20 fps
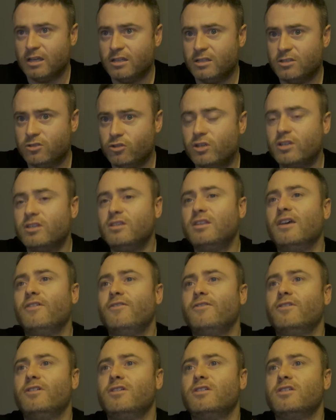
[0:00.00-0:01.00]
You can
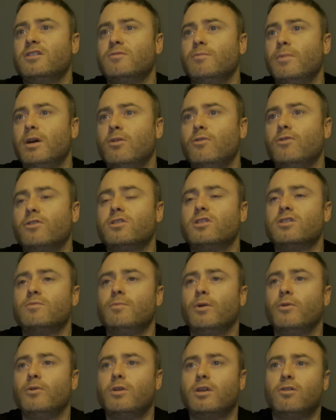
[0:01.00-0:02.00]
definitely smell the
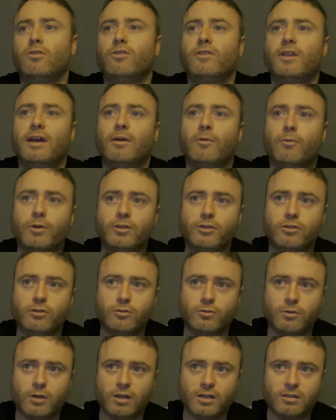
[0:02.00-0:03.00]
smoke on that when
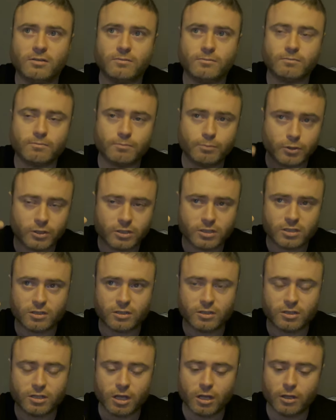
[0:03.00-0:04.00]
you put it to the
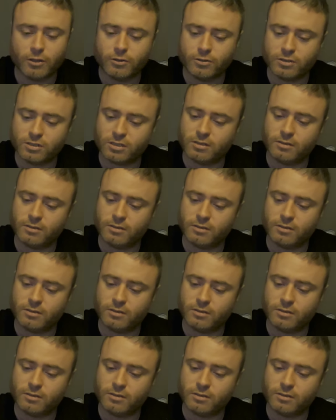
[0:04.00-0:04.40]
nose,